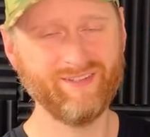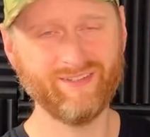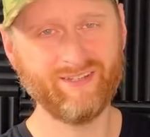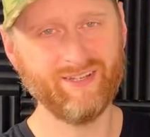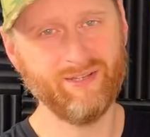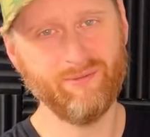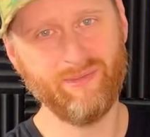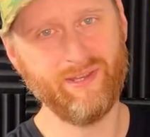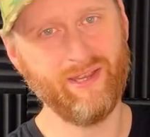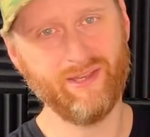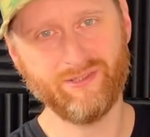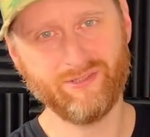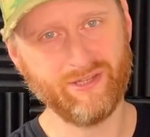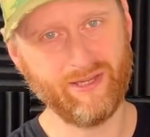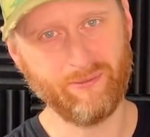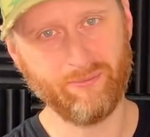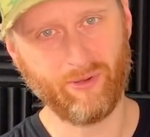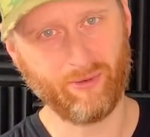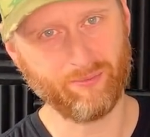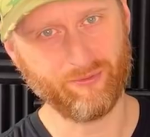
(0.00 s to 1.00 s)
going to be a
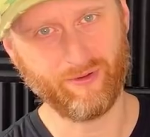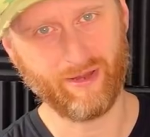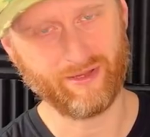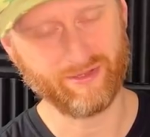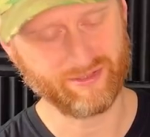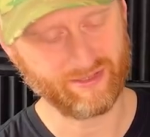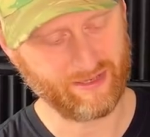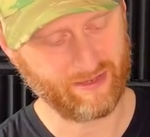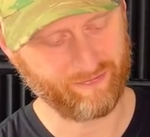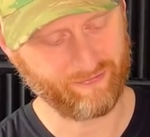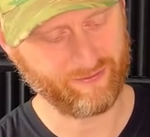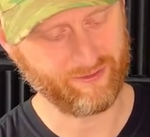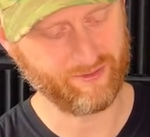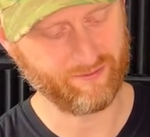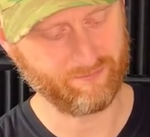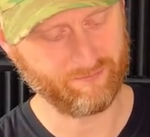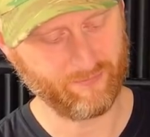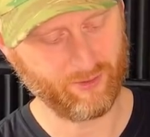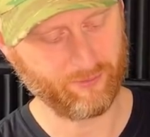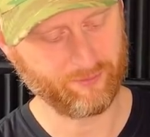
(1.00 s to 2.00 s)
cheap operation if
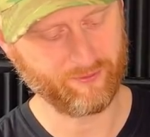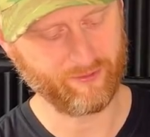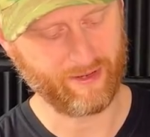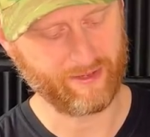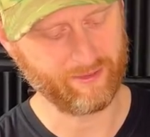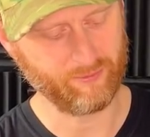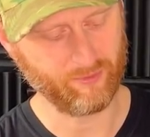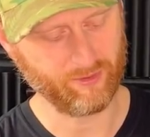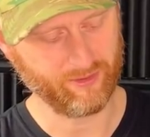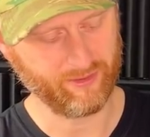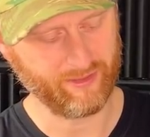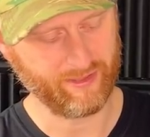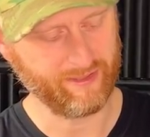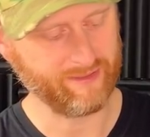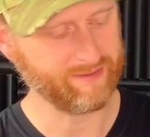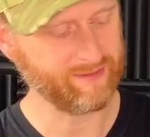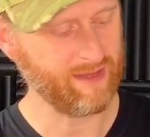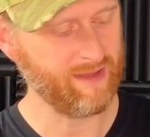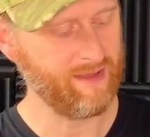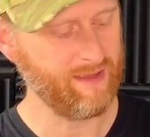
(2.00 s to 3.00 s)
you're upgrading one of
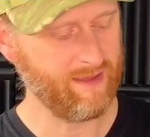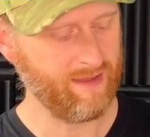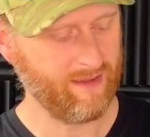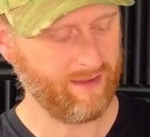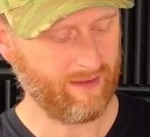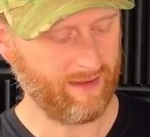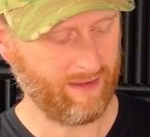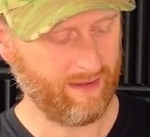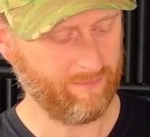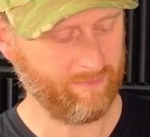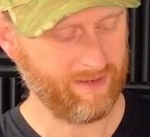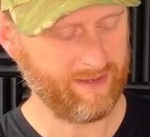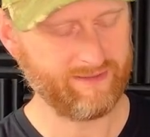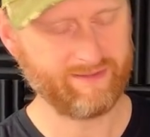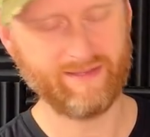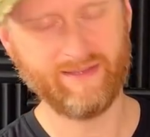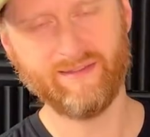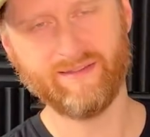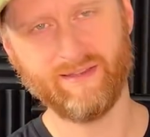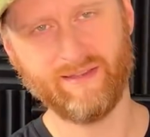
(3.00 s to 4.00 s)
these.
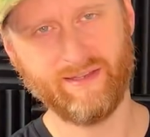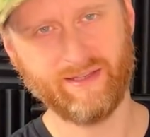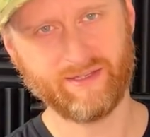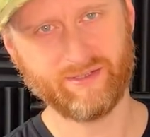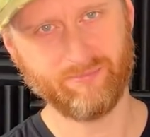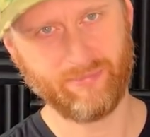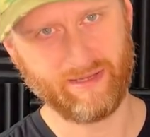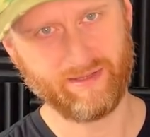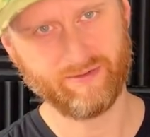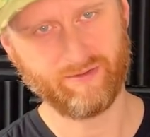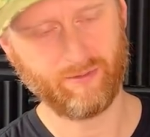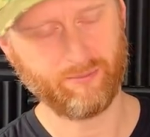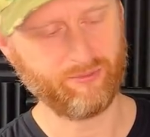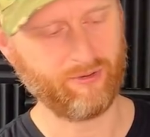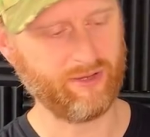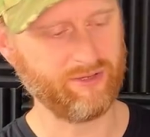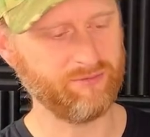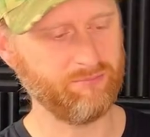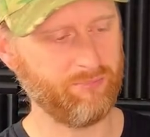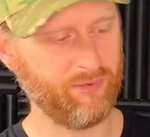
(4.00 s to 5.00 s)
It is an expensive
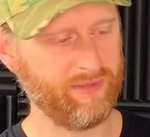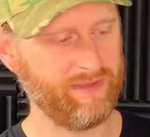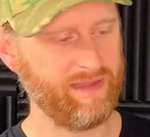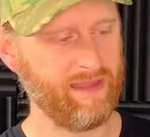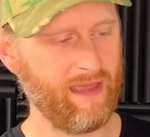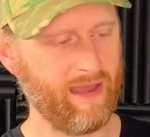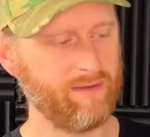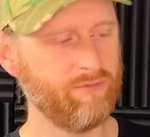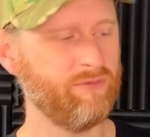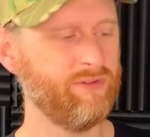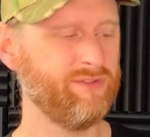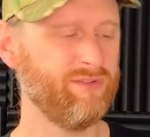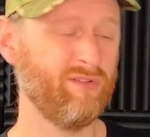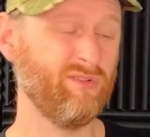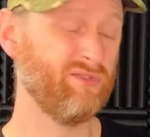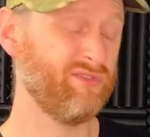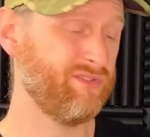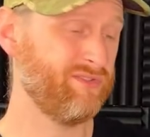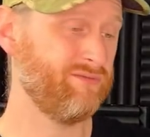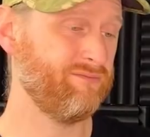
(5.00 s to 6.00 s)
operation, but the end
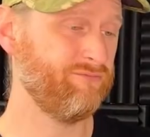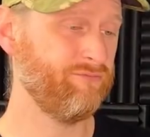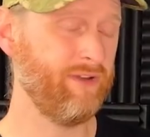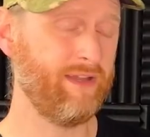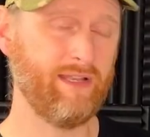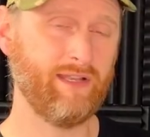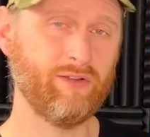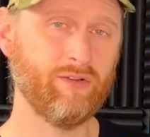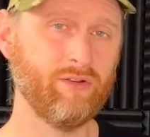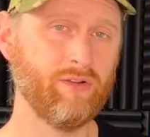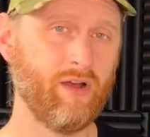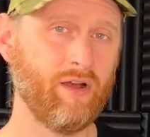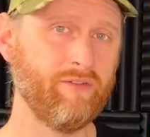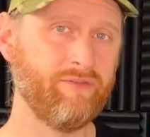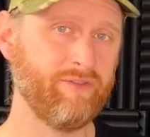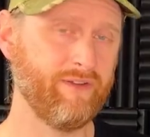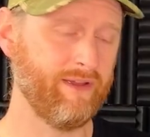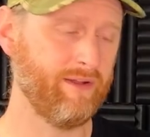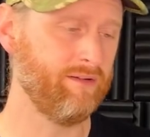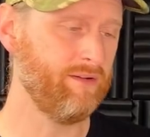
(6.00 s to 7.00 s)
result's really good, I
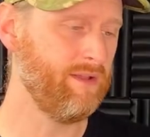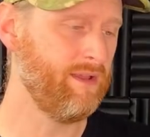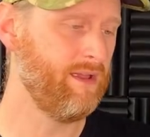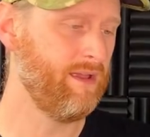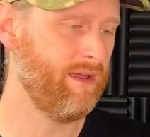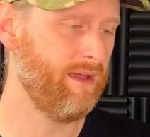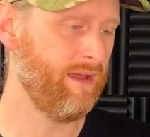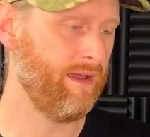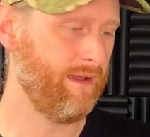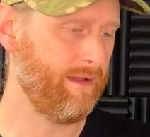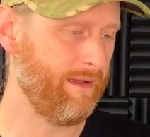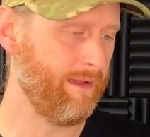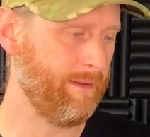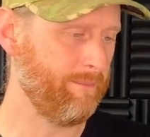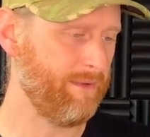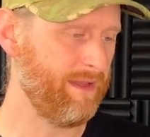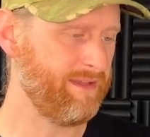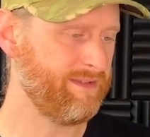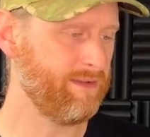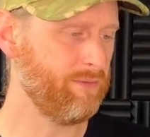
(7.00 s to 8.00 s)
feel.
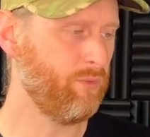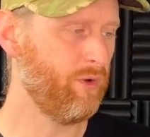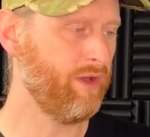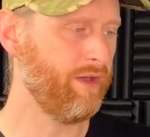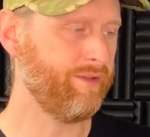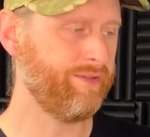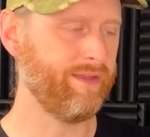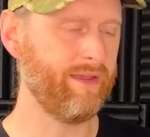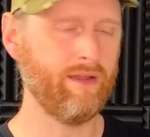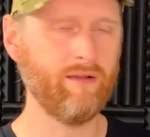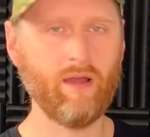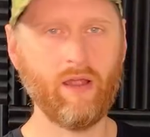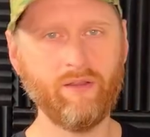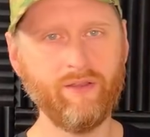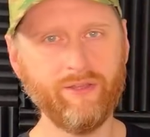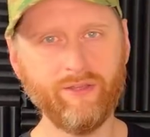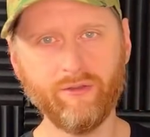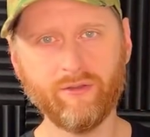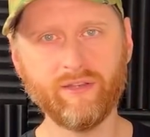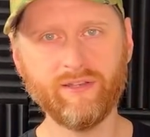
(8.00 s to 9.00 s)
Is it worth it?
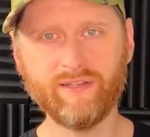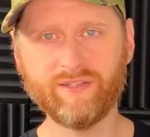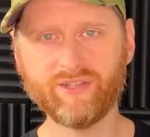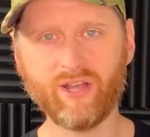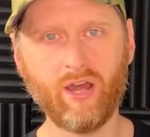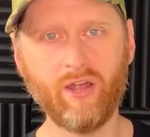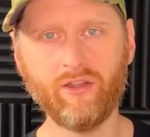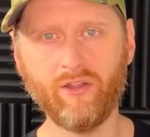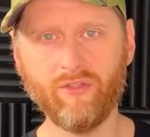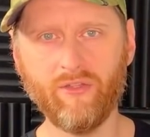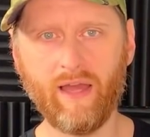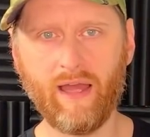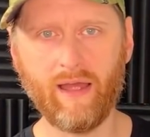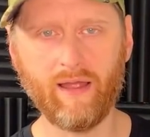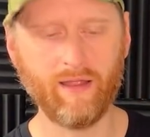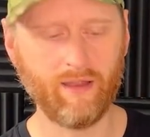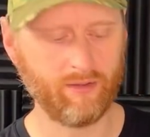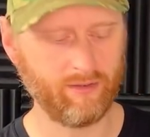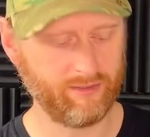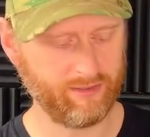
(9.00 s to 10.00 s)
Only you can decide on that.
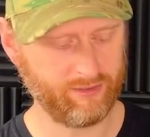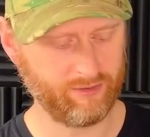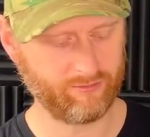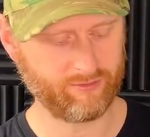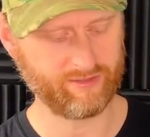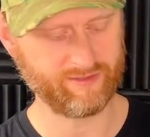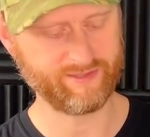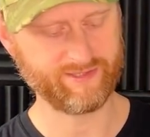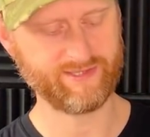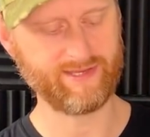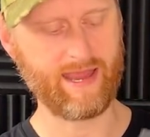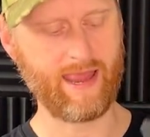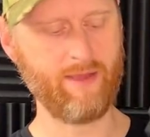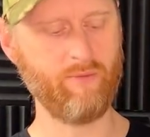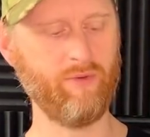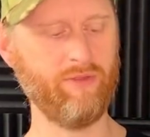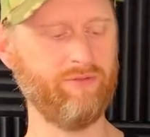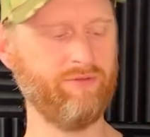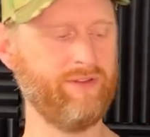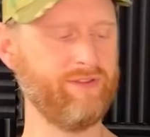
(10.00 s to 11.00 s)
Only you can say
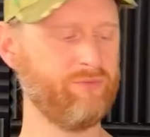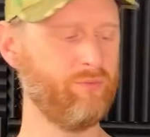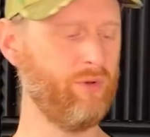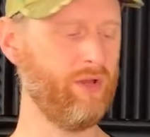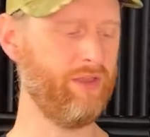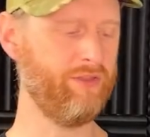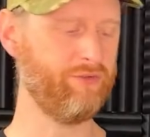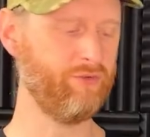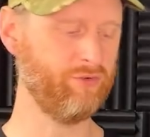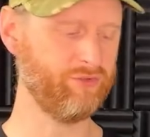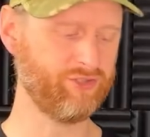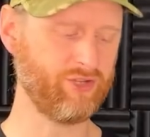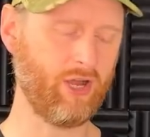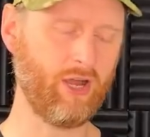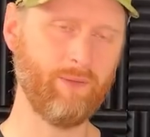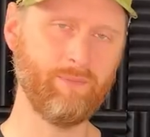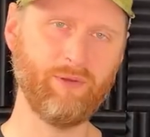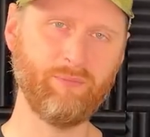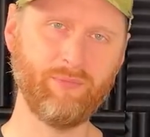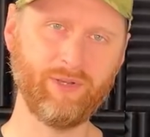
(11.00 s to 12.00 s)
whether it's worth your
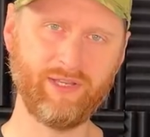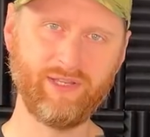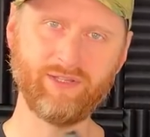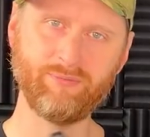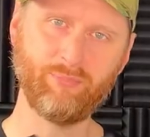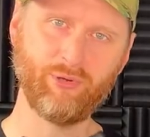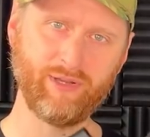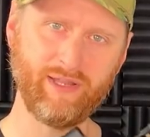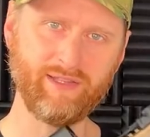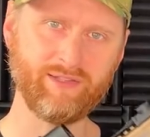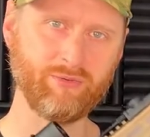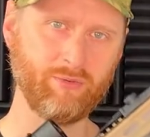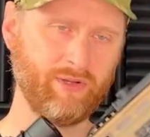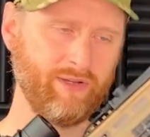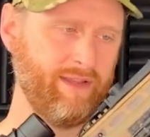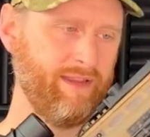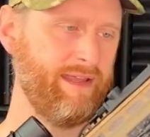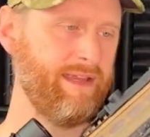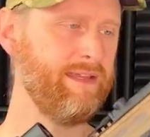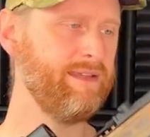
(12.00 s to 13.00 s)
time and money to put into one
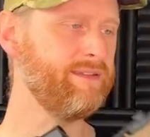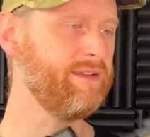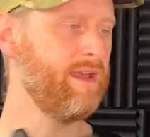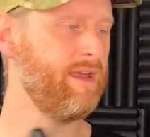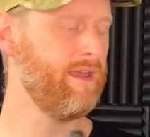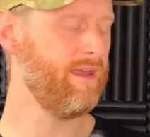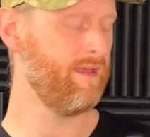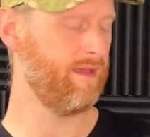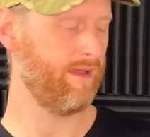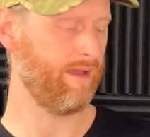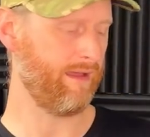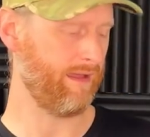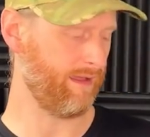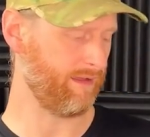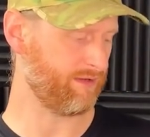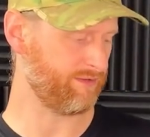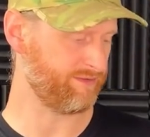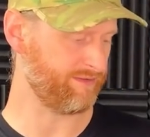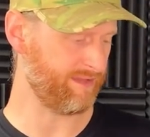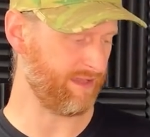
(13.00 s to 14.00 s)
of these,
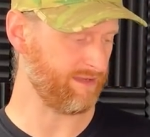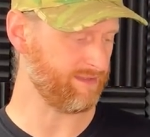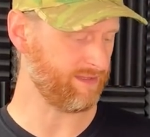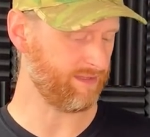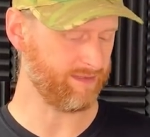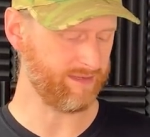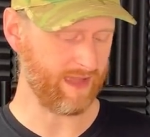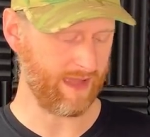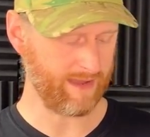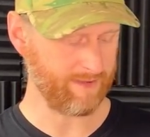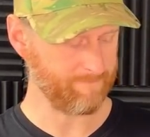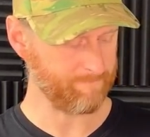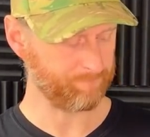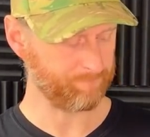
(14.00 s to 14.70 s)
because at the end of the day,